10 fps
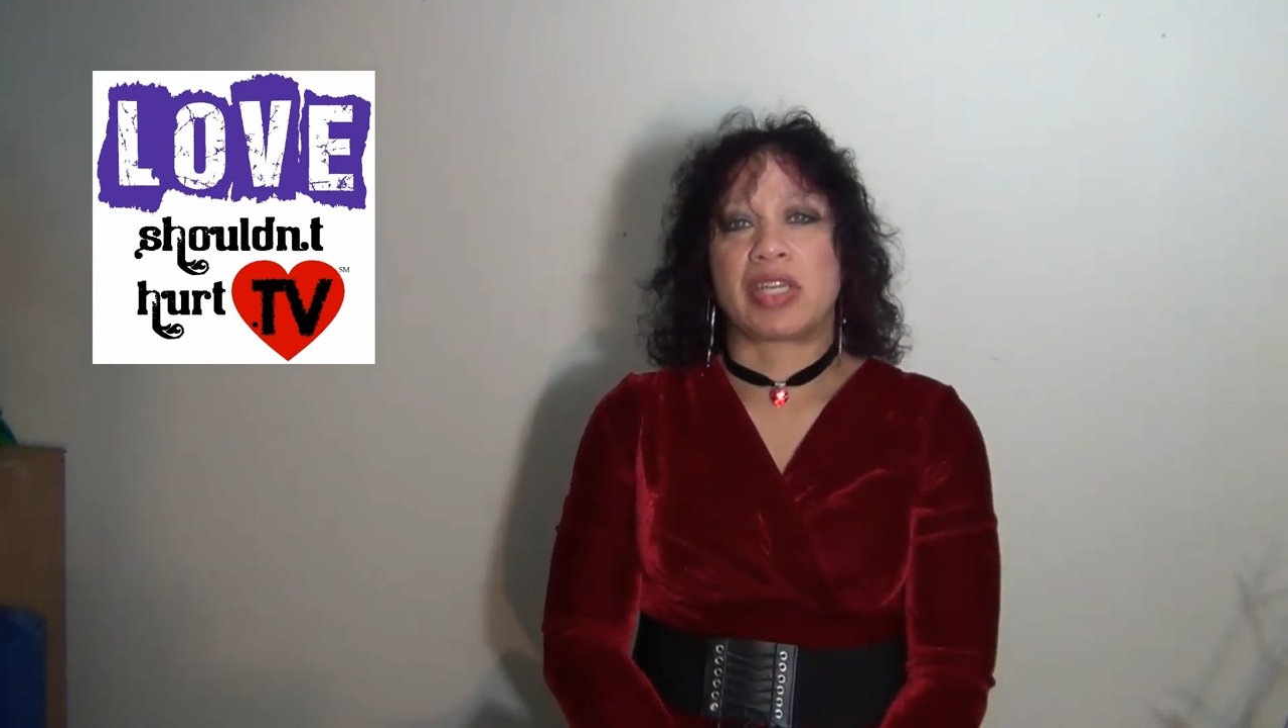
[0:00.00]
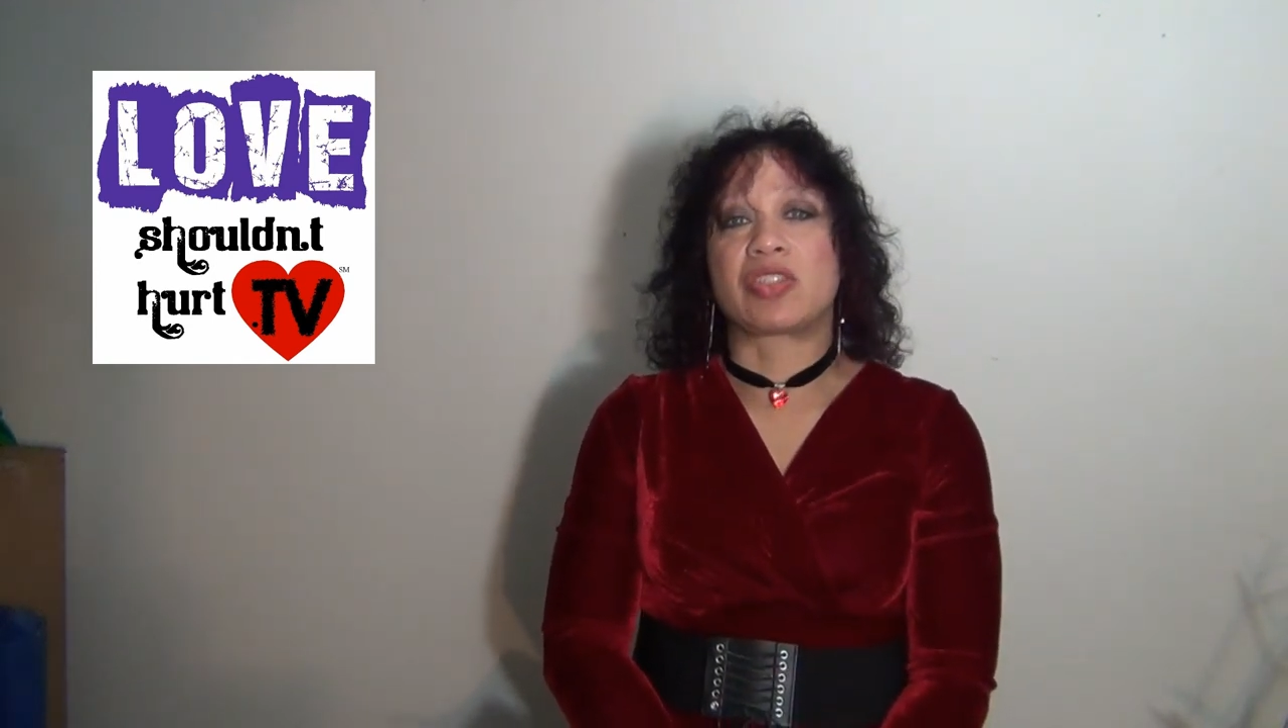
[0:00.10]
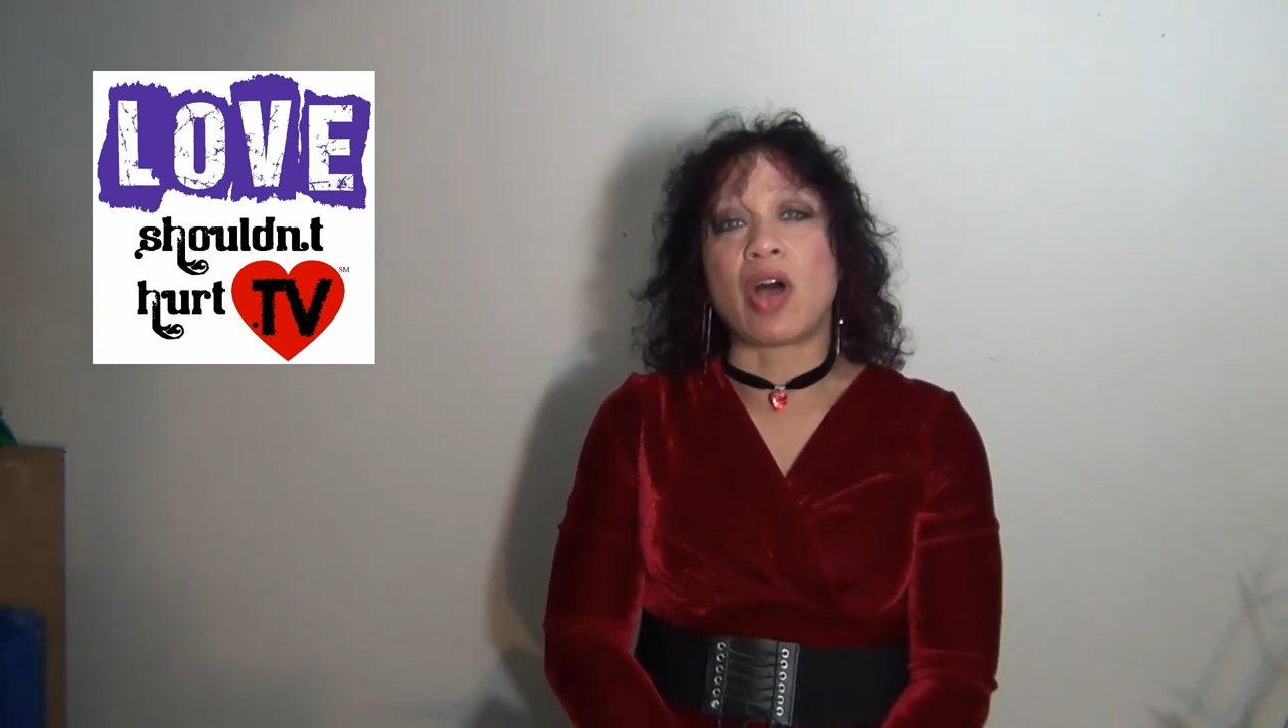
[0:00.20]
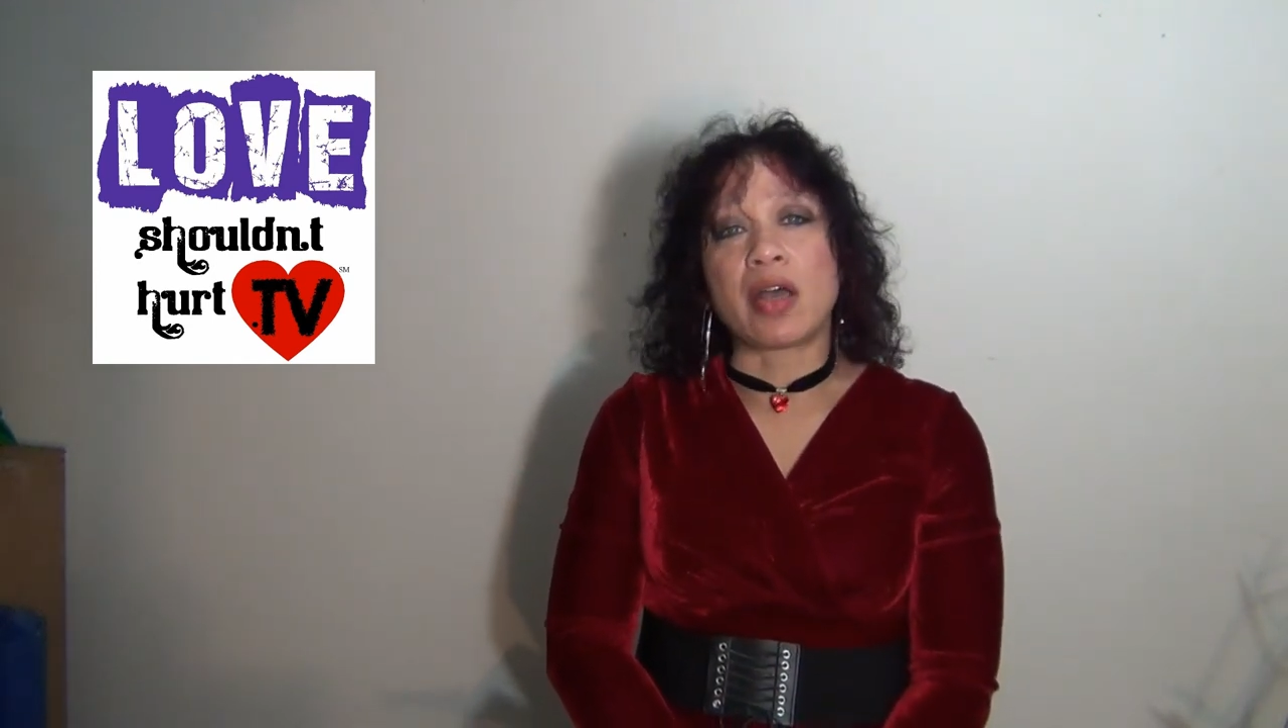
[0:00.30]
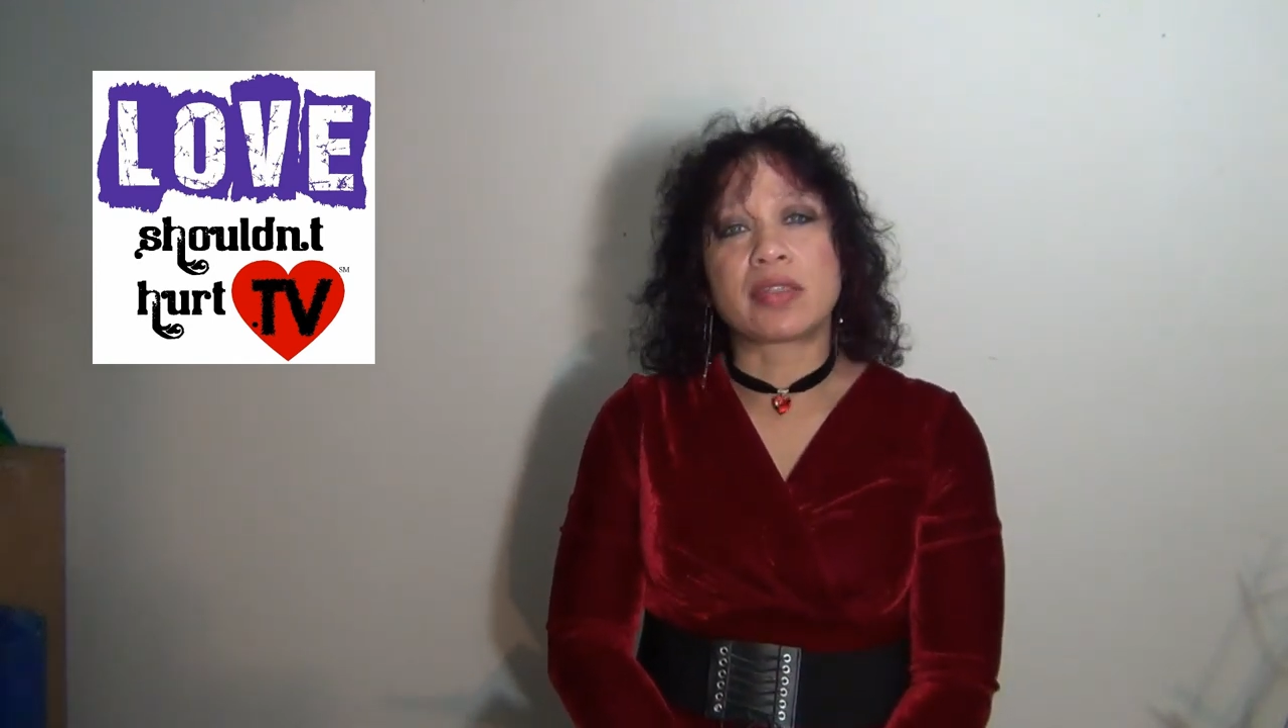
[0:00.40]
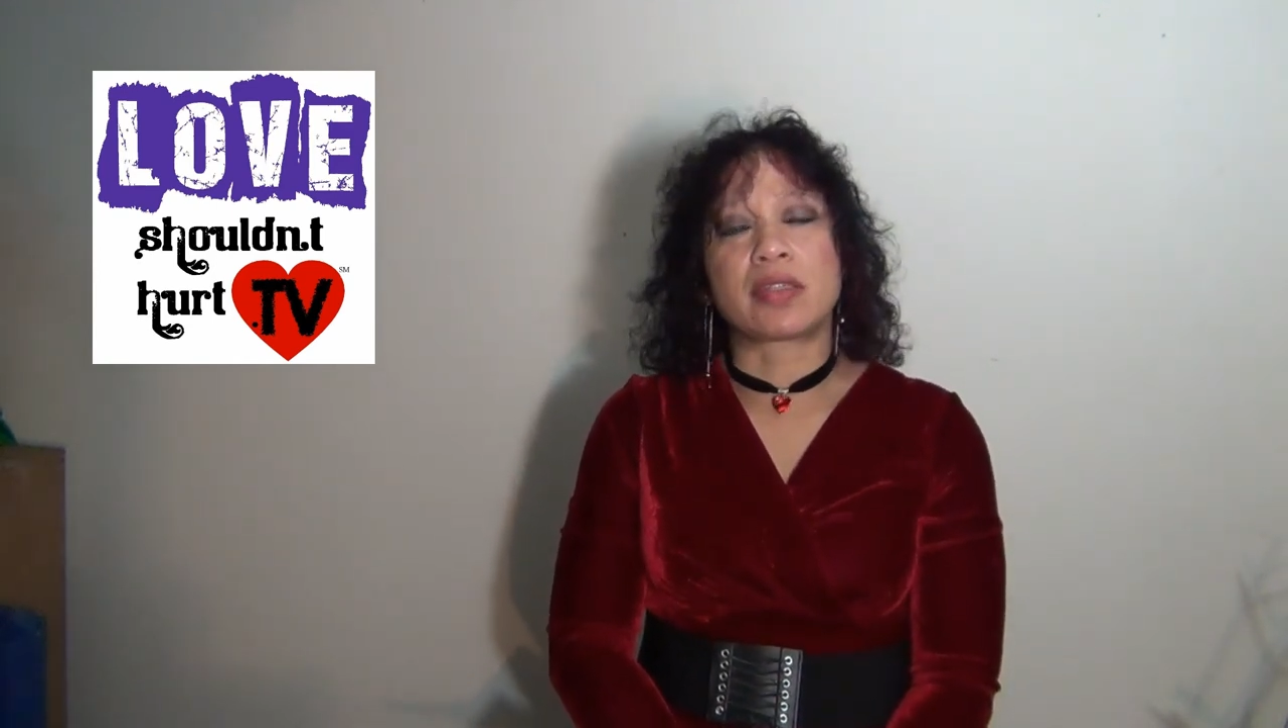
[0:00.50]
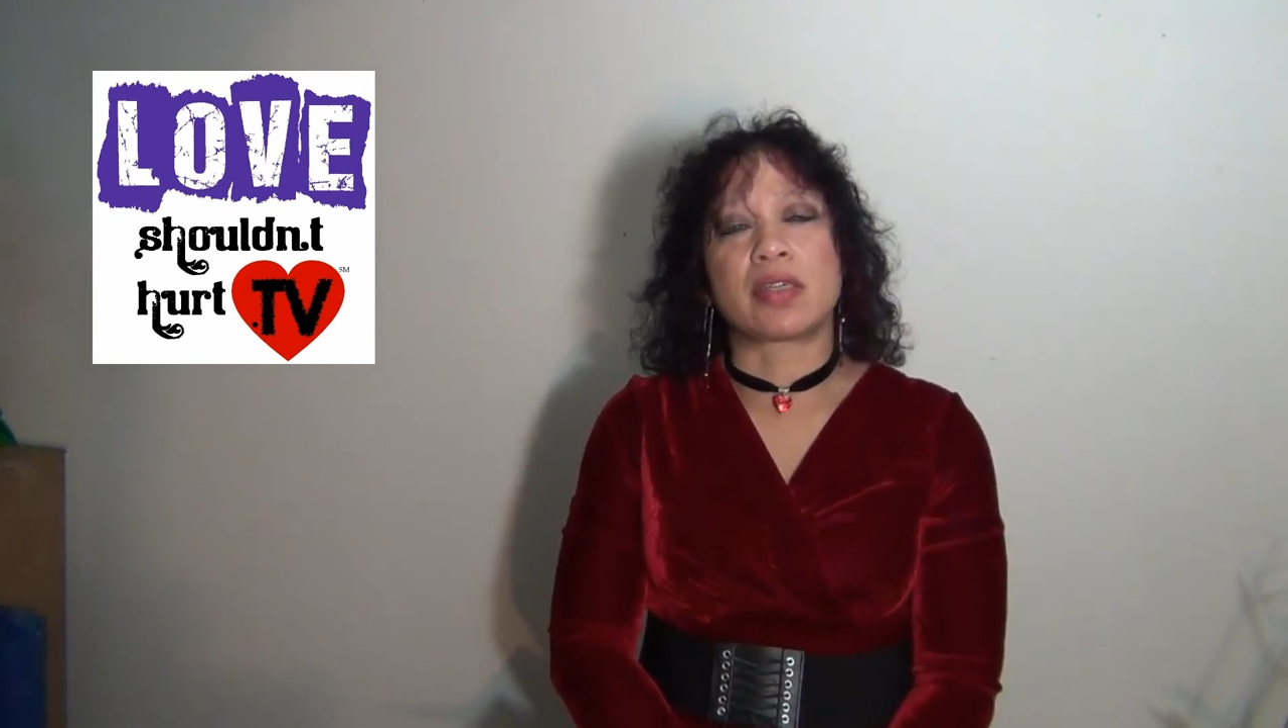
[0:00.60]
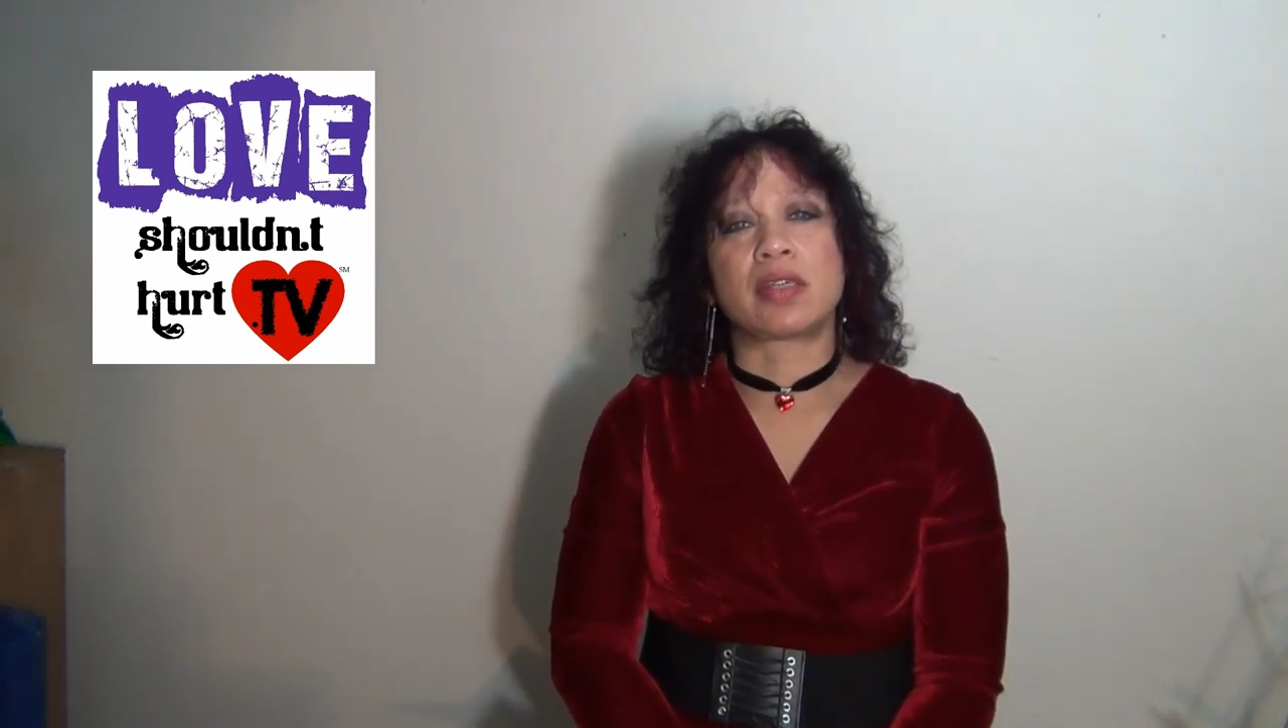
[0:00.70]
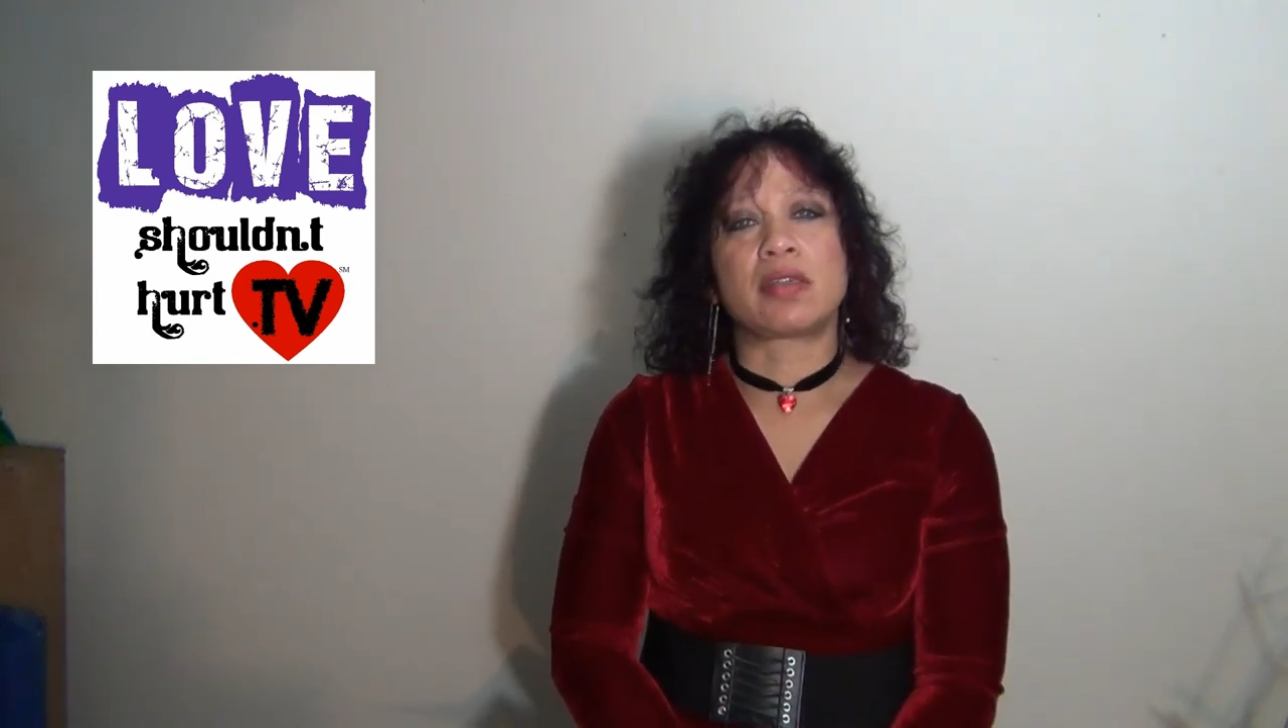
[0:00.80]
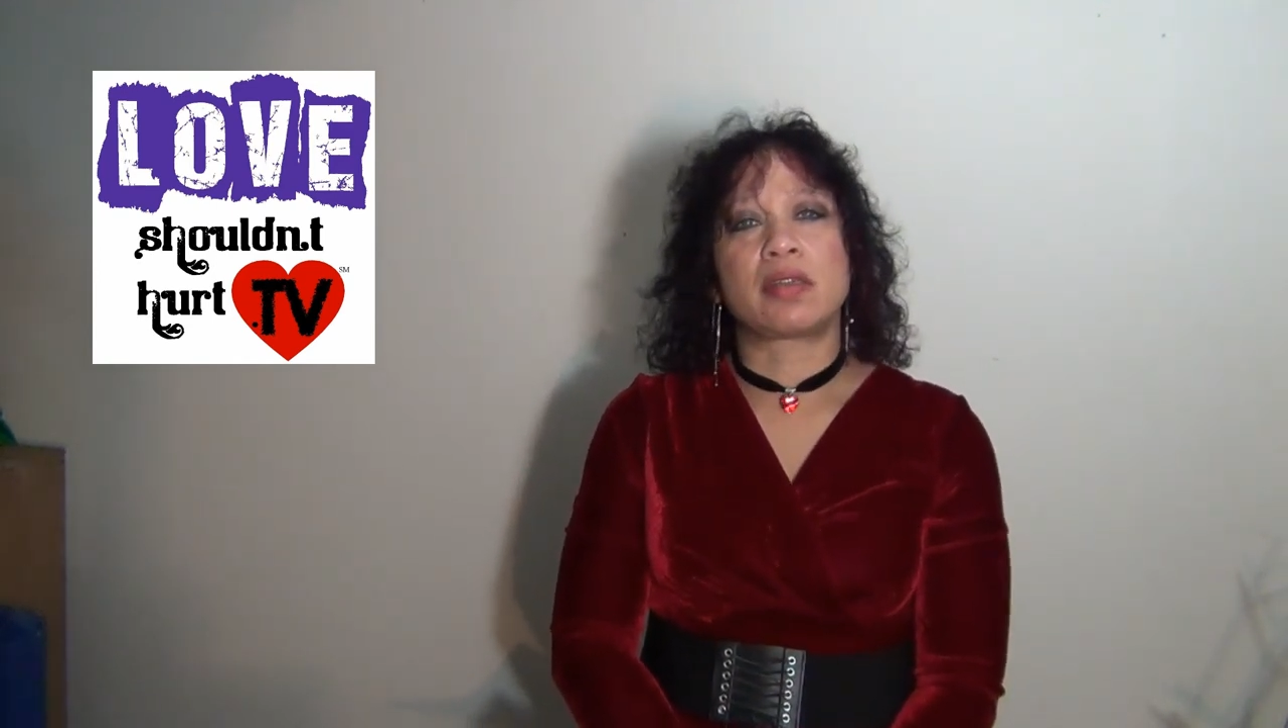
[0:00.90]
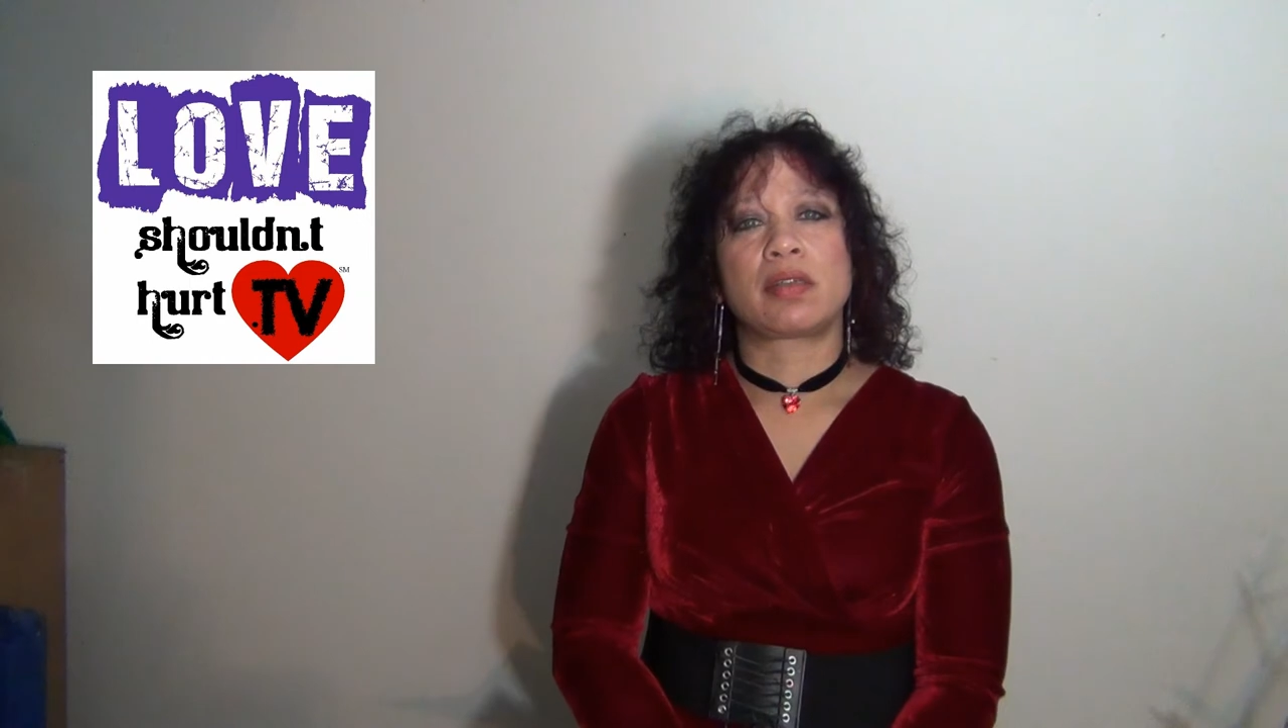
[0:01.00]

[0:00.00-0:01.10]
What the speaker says: exhausted.